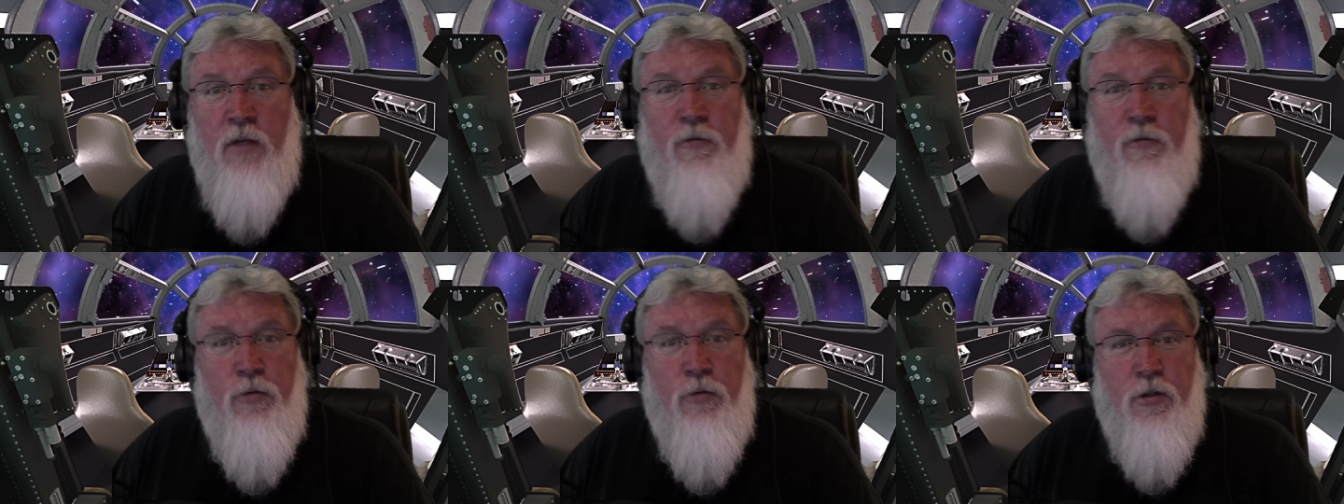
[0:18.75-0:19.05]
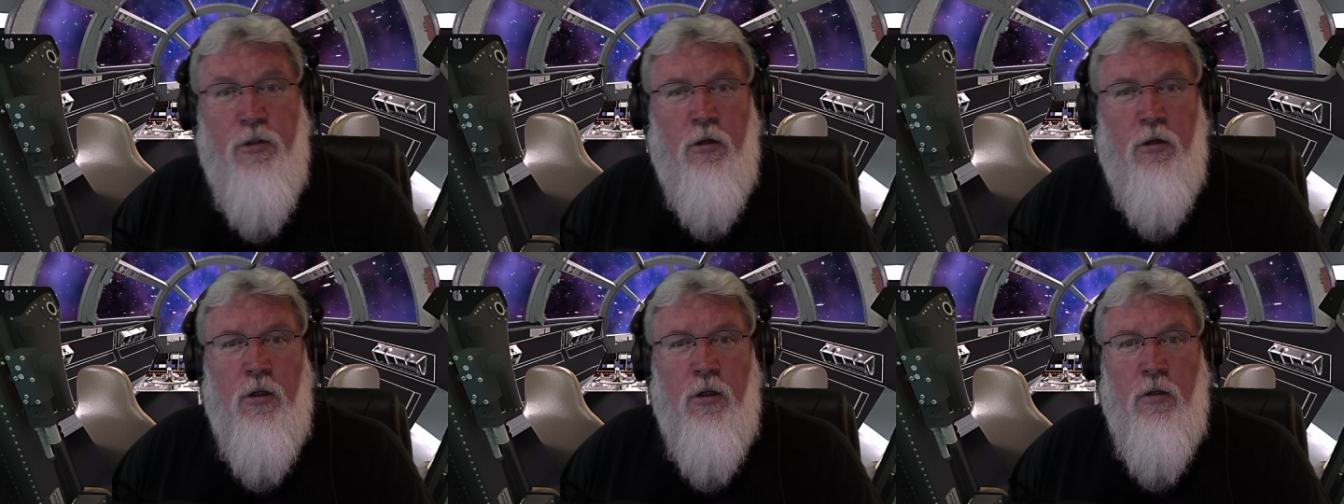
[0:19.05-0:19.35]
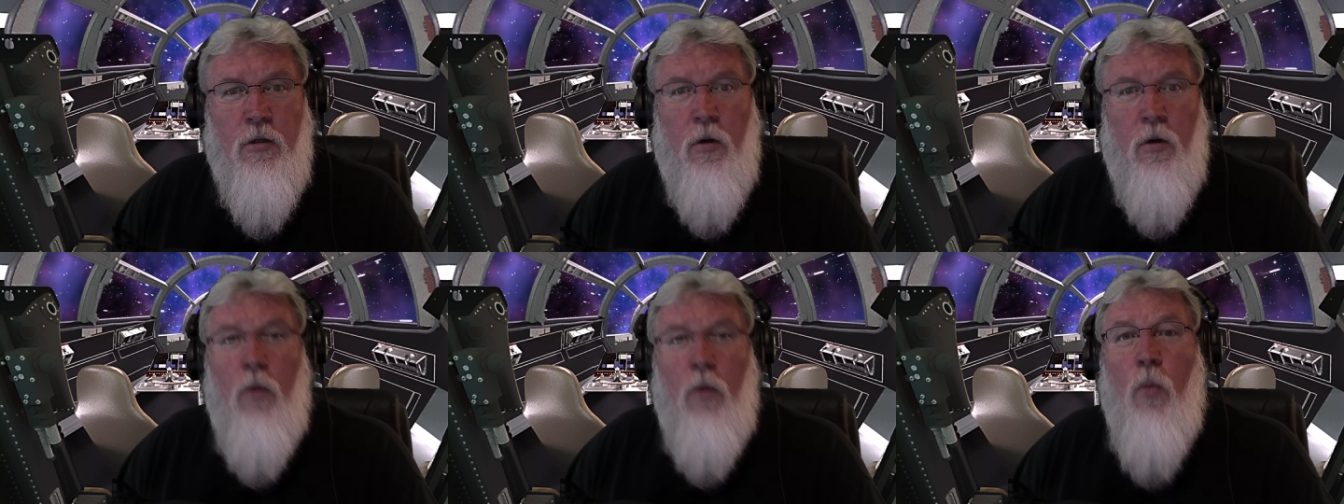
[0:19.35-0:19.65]
If you're
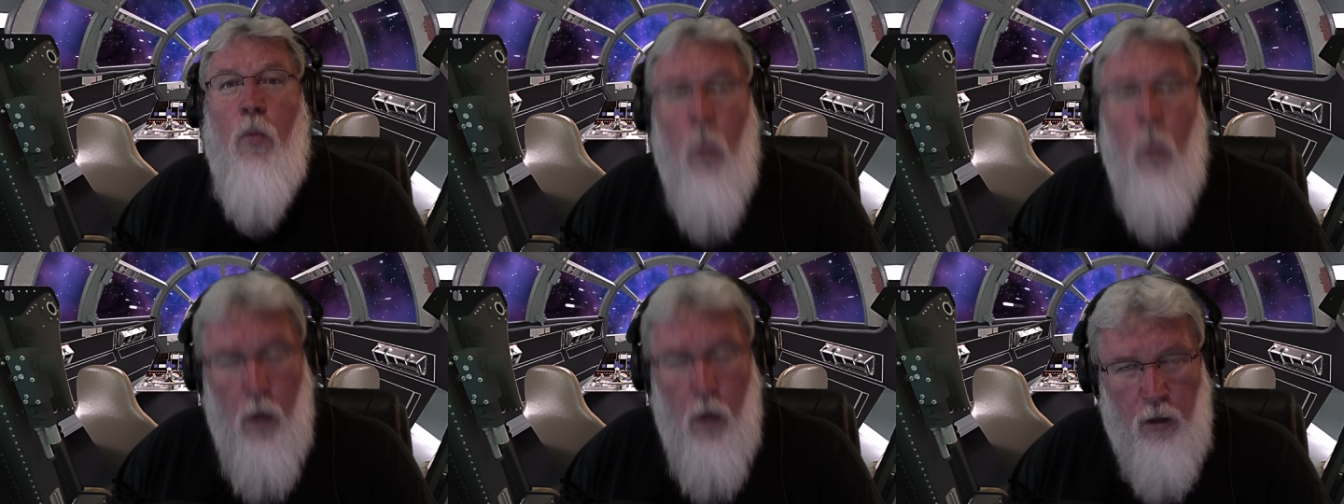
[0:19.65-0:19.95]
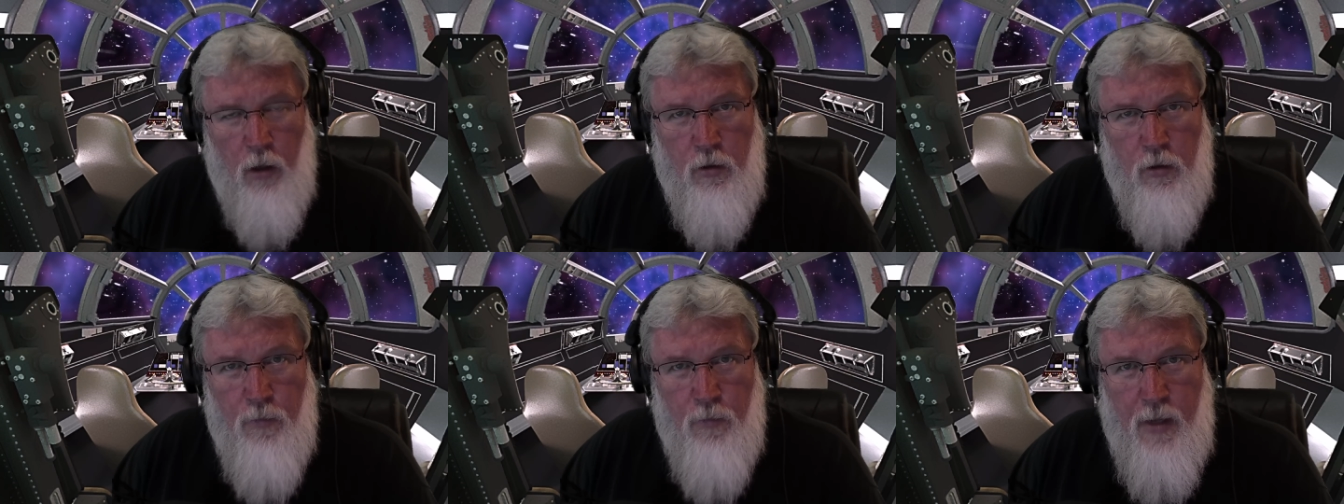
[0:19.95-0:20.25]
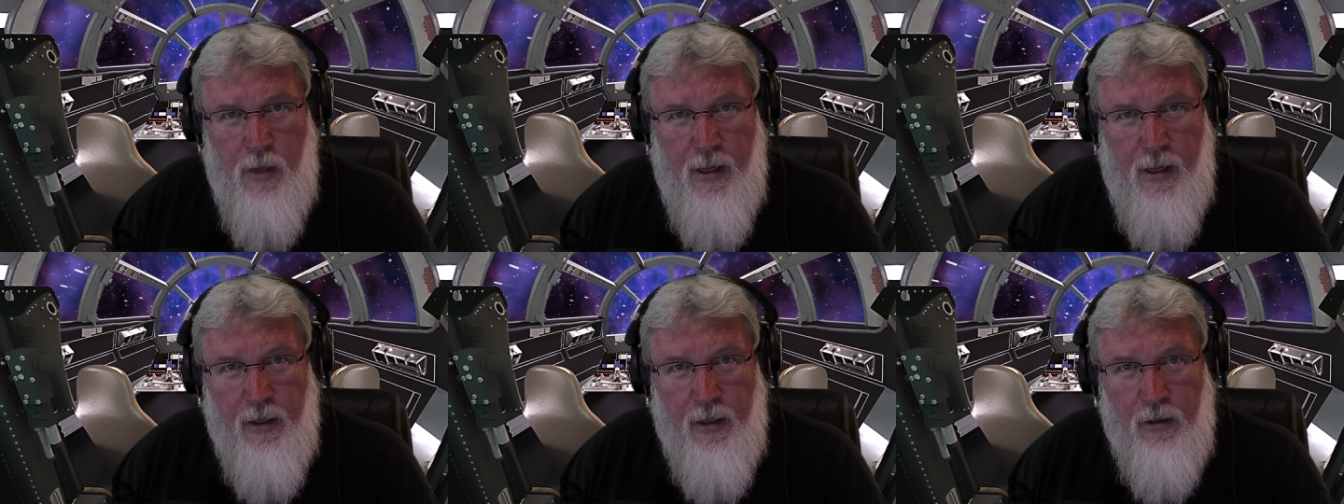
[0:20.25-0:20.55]
returning, welcome
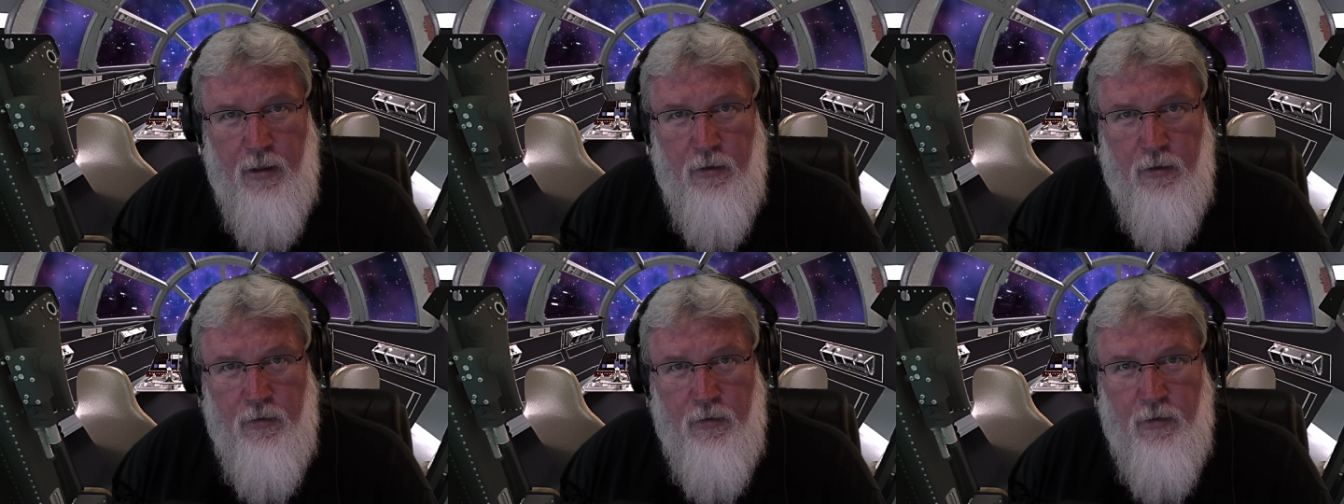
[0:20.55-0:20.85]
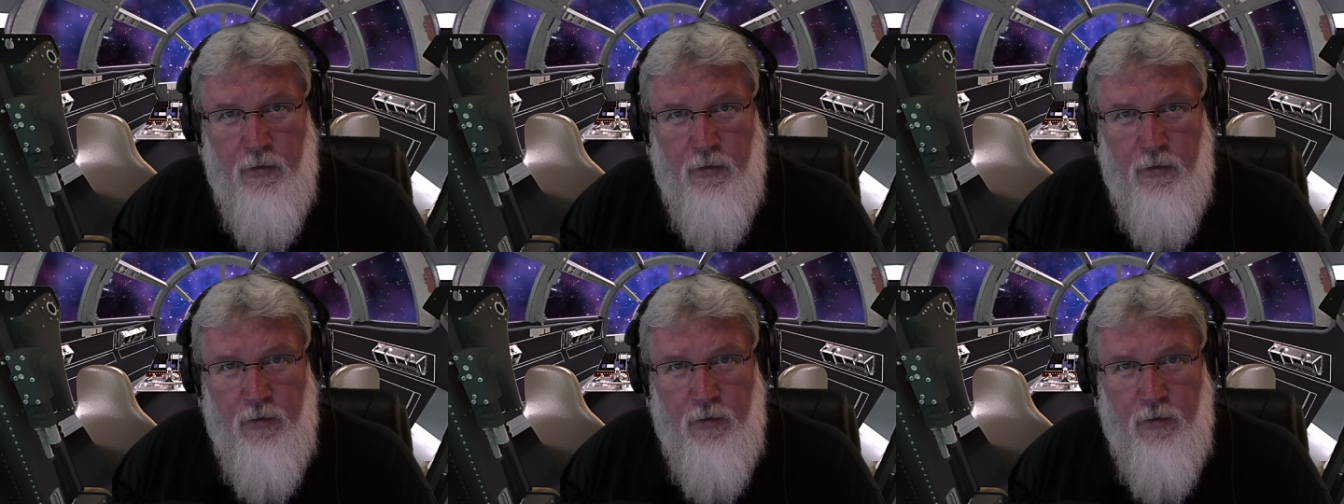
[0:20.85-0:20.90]
back.